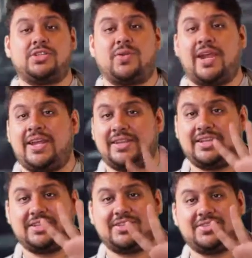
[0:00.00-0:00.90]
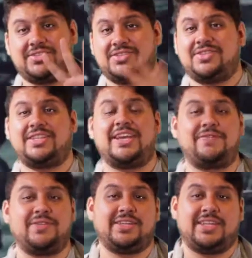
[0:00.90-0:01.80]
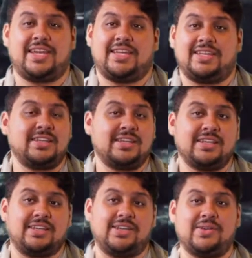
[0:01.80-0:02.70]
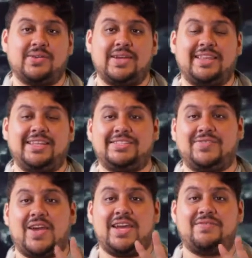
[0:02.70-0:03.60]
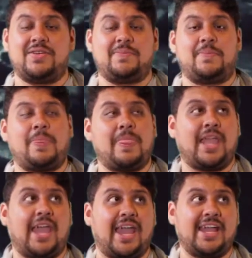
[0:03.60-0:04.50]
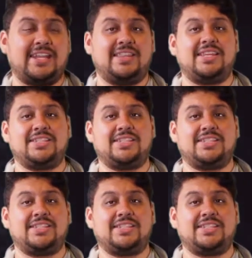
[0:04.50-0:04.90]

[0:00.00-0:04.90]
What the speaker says: is great, then you should definitely get, at least 5. And